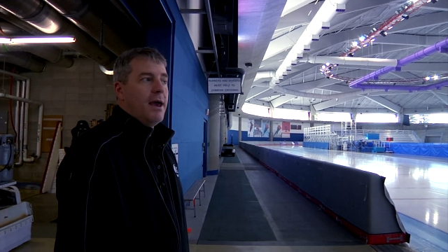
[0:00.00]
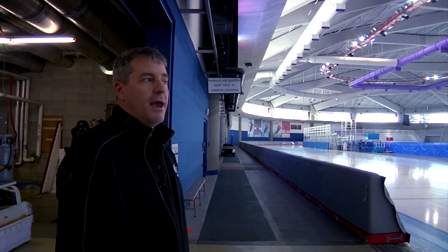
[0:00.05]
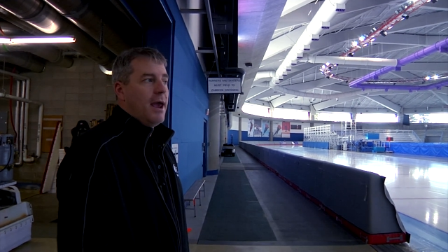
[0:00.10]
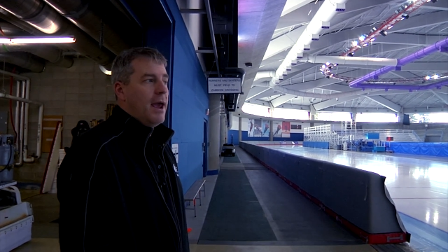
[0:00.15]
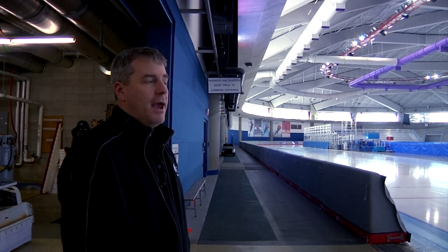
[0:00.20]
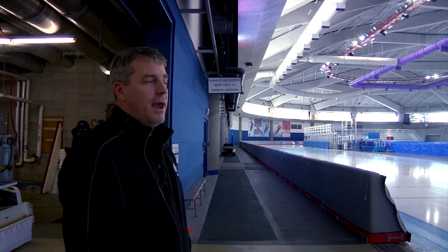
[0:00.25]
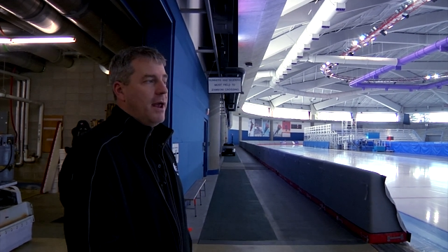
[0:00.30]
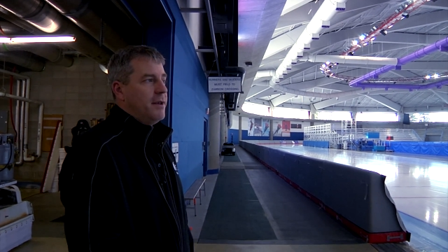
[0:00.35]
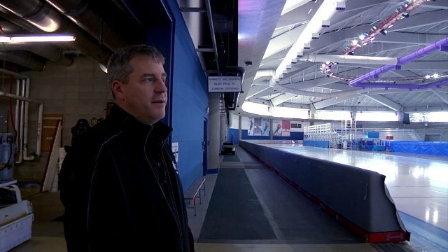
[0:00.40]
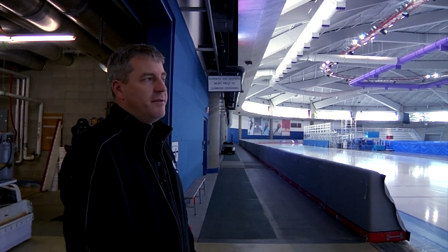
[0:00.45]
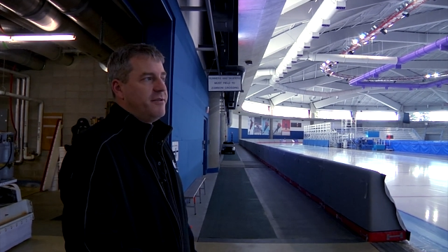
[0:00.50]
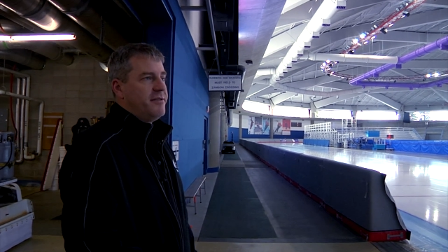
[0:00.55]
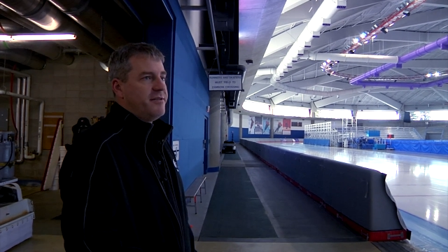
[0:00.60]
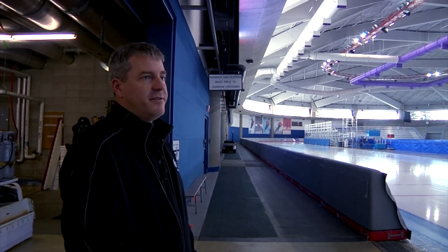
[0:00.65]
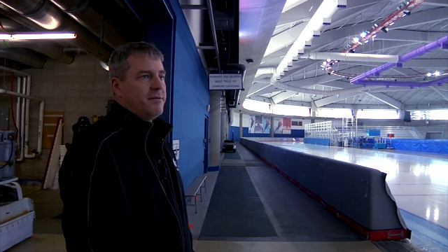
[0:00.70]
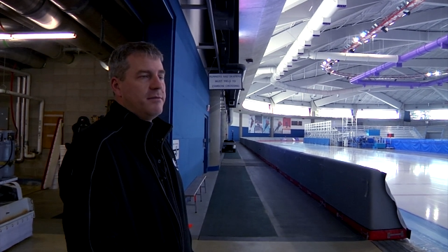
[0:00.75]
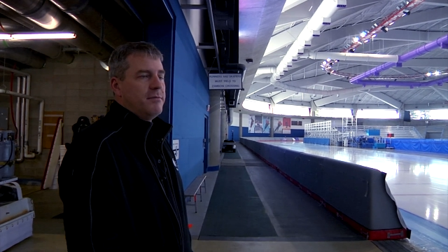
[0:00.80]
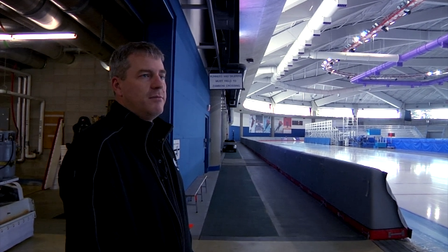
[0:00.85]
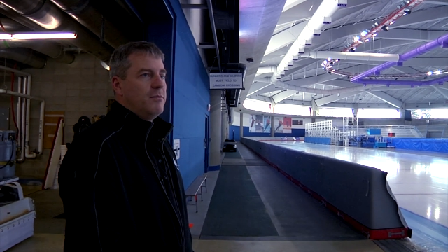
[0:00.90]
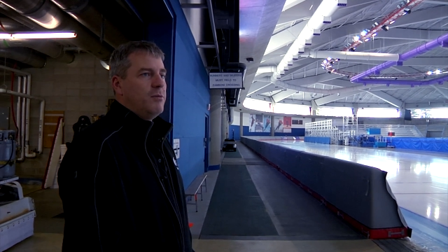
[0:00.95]
and
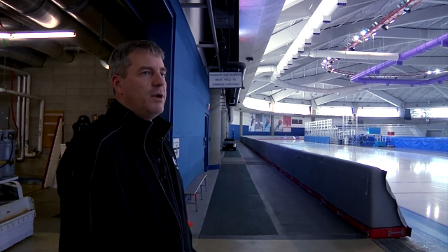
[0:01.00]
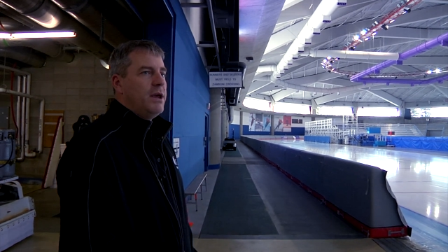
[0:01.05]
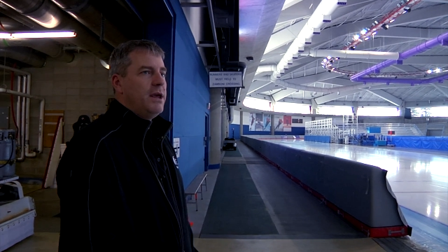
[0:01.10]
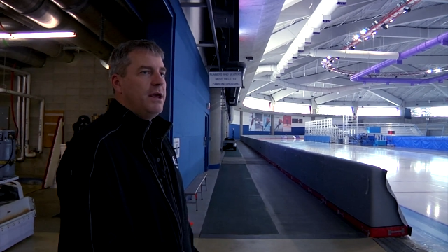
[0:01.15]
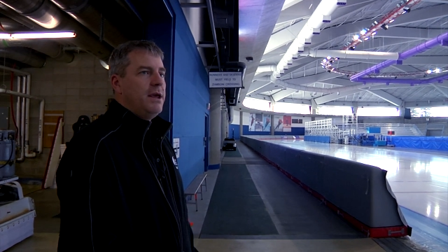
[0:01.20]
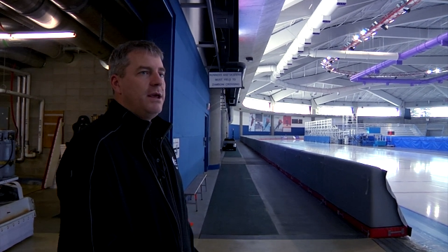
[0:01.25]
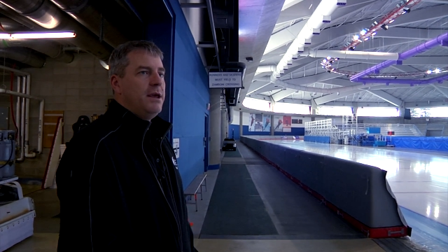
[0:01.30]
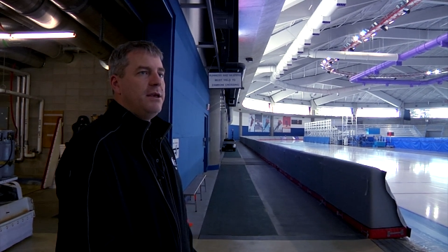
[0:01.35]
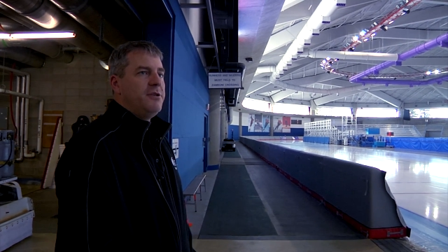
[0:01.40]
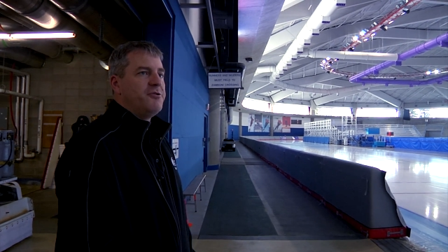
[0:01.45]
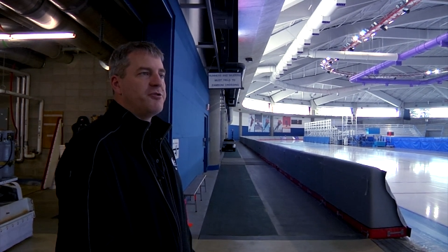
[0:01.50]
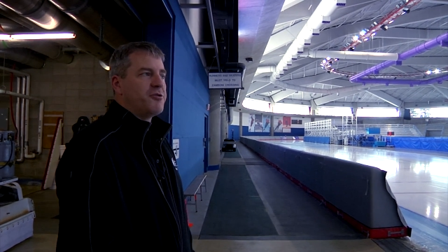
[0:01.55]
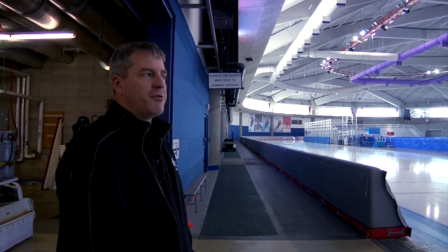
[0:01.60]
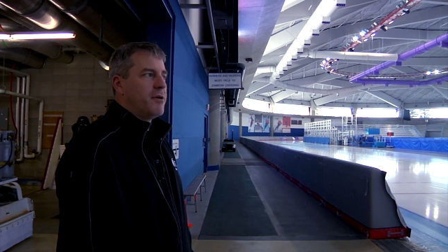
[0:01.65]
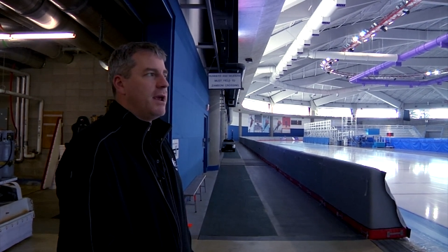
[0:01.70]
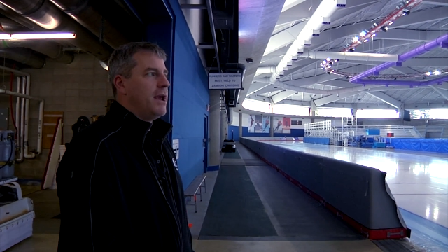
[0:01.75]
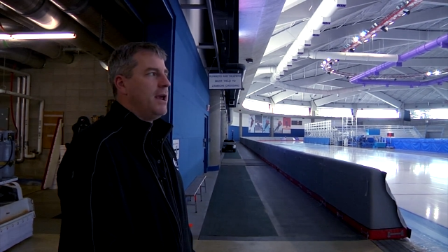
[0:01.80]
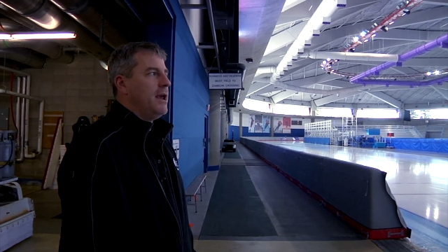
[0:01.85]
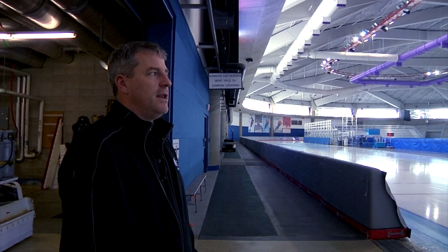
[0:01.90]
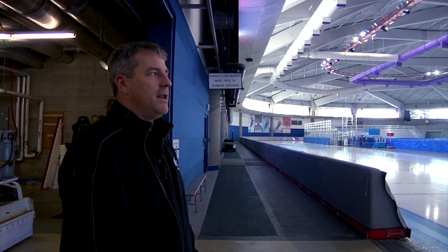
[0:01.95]
we
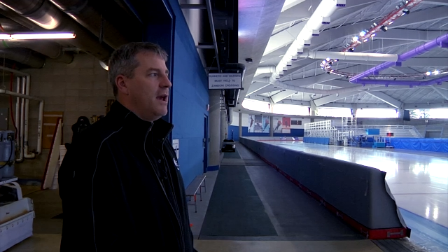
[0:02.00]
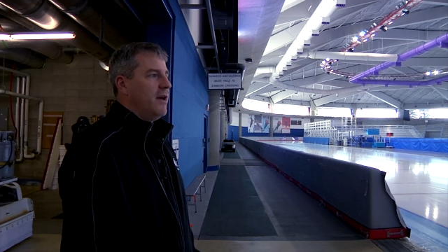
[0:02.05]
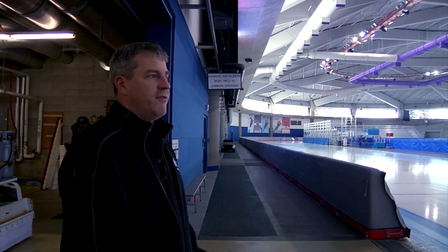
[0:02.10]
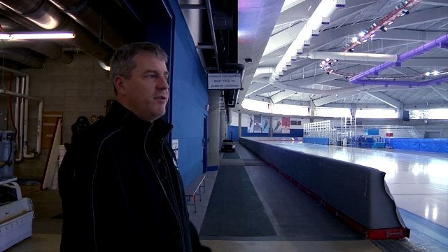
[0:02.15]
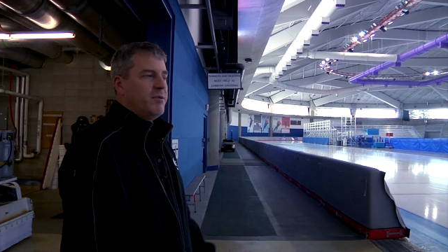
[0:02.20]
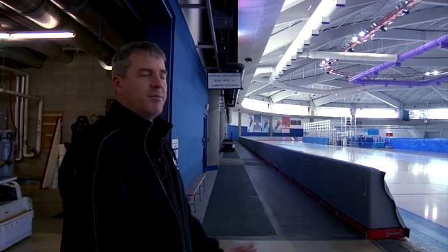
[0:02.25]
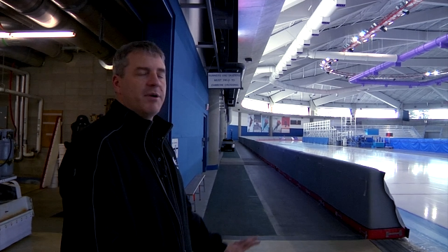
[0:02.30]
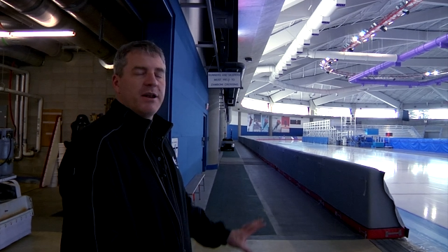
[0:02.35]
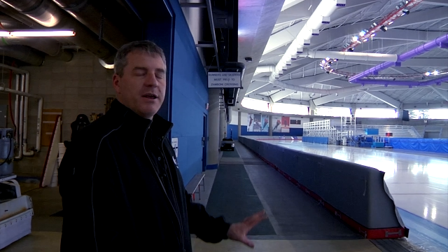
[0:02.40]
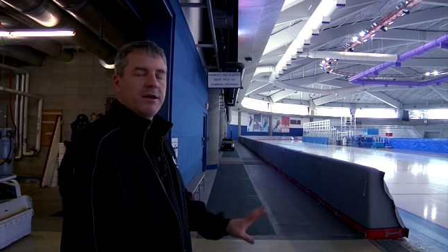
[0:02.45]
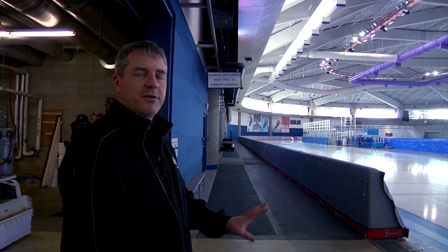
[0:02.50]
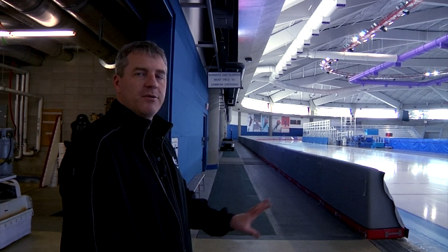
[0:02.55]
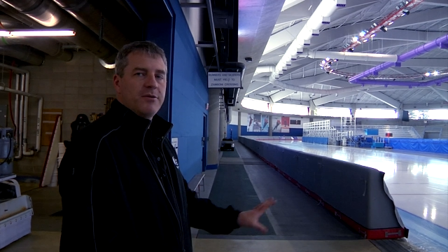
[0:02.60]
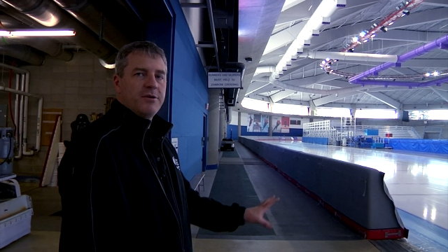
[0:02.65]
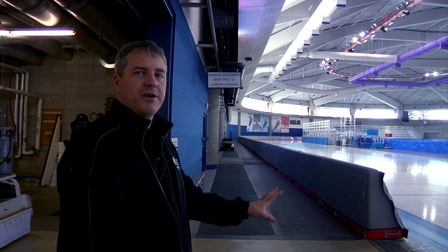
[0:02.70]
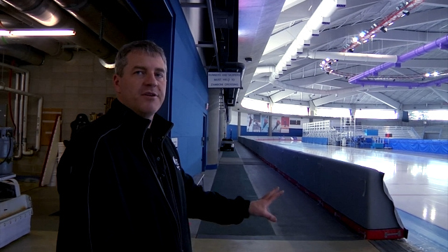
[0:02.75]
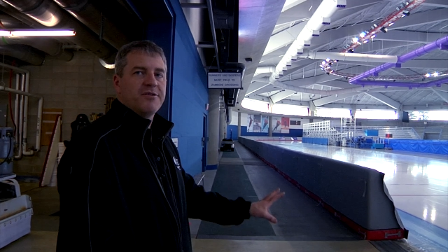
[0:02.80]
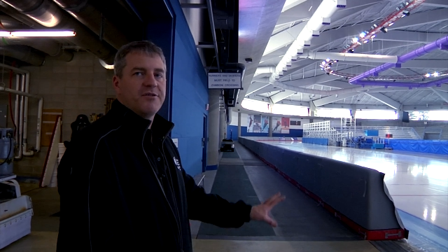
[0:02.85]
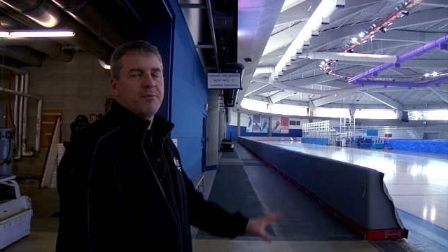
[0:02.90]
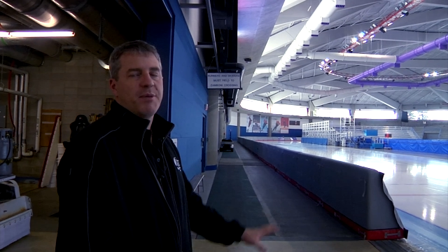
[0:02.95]
train everybody
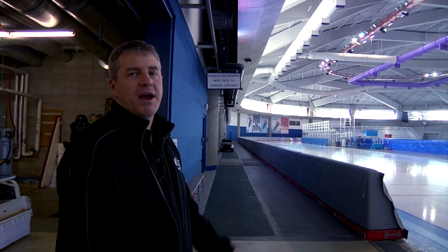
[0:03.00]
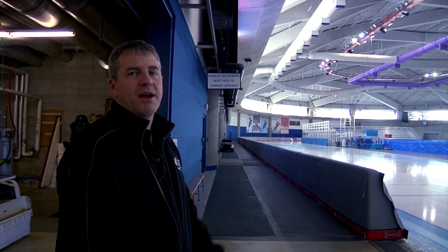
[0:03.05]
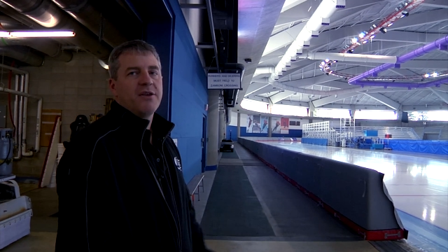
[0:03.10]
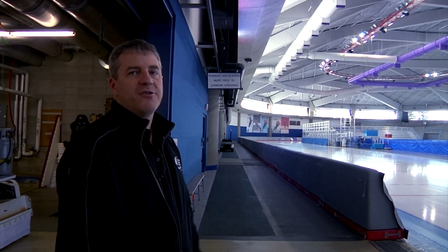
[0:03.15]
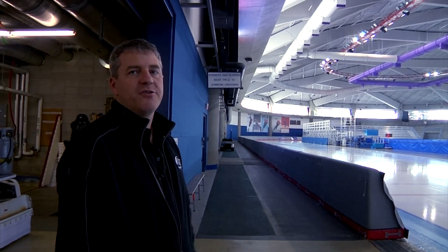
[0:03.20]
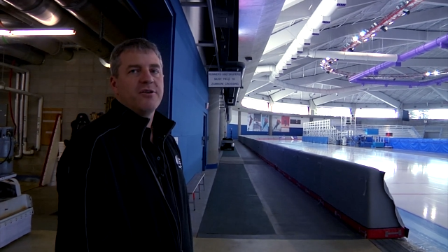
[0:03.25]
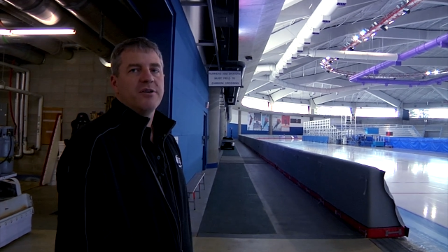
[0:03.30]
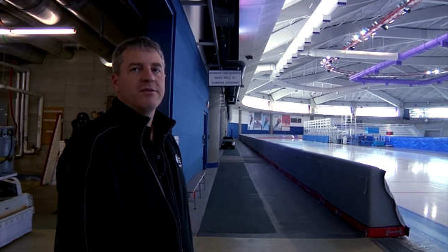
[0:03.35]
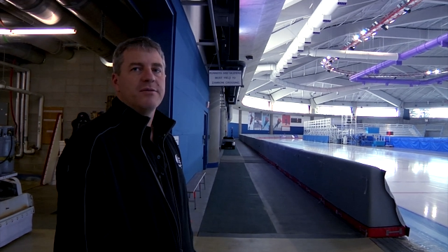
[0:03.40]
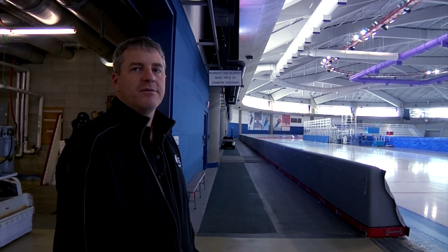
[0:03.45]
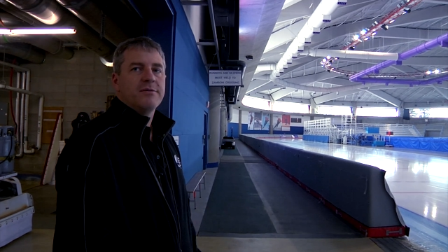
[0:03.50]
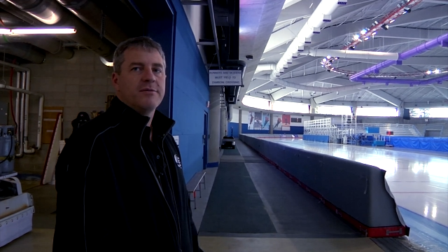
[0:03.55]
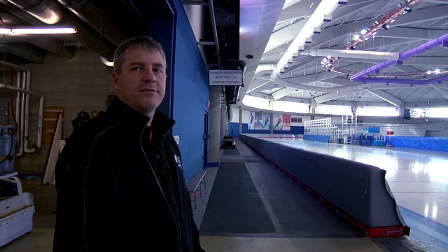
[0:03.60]
who does the patching.